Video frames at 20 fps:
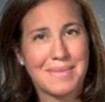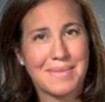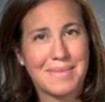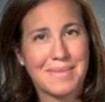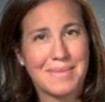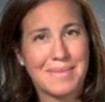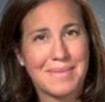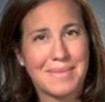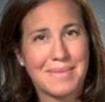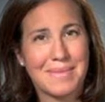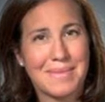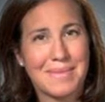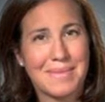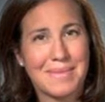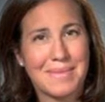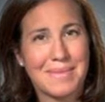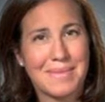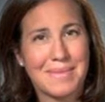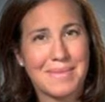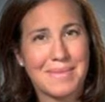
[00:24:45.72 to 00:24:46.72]

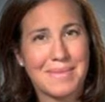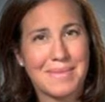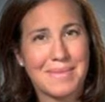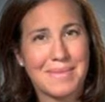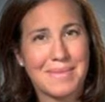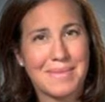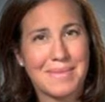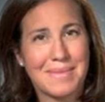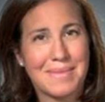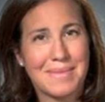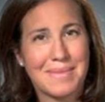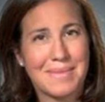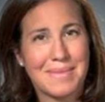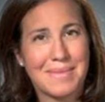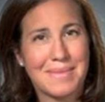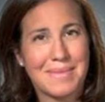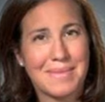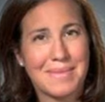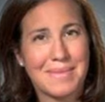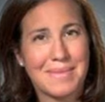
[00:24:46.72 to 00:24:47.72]

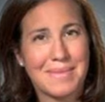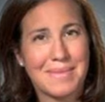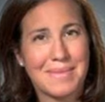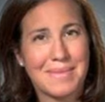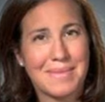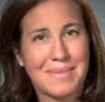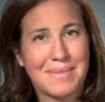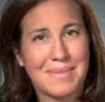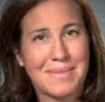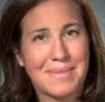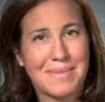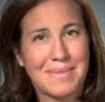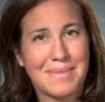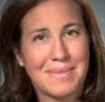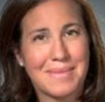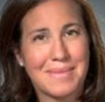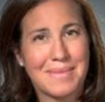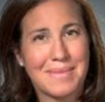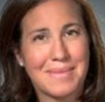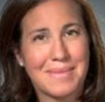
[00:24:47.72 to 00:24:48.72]

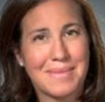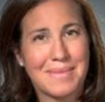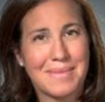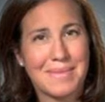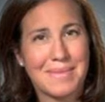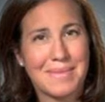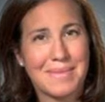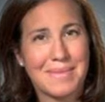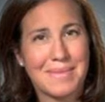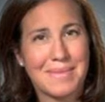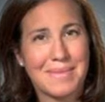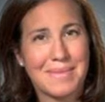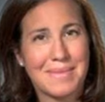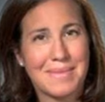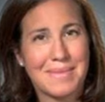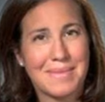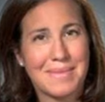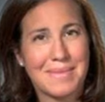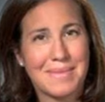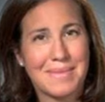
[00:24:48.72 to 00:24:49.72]

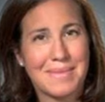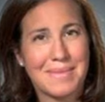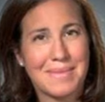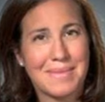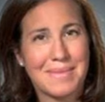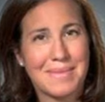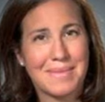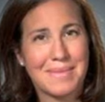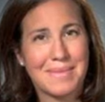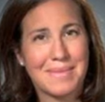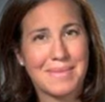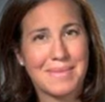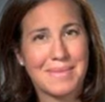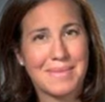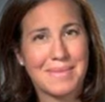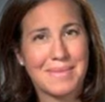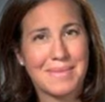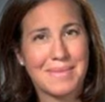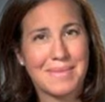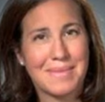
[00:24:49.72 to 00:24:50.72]

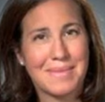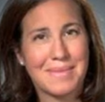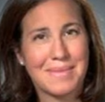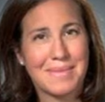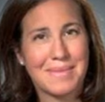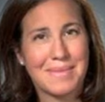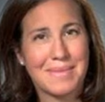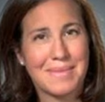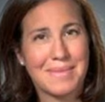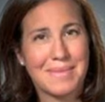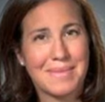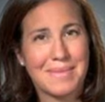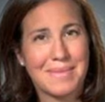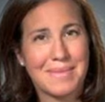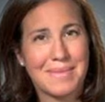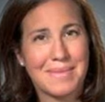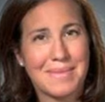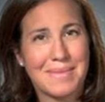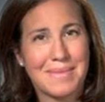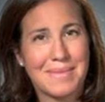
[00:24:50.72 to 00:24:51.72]

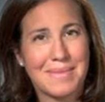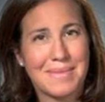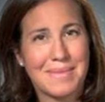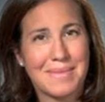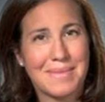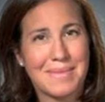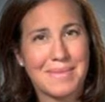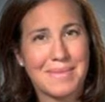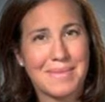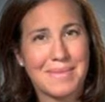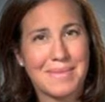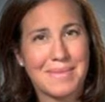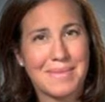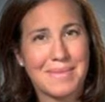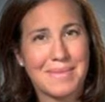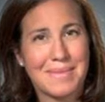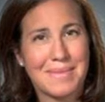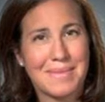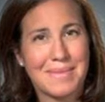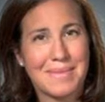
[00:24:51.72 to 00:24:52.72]

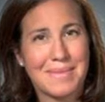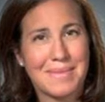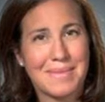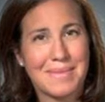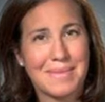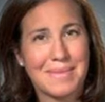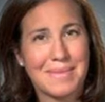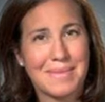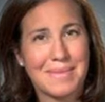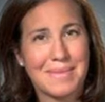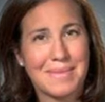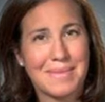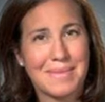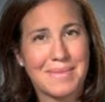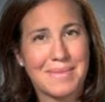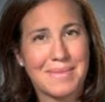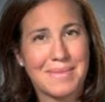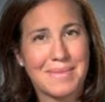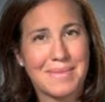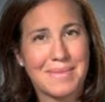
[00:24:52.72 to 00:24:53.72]
The face doesn't move, so there is nothing to read.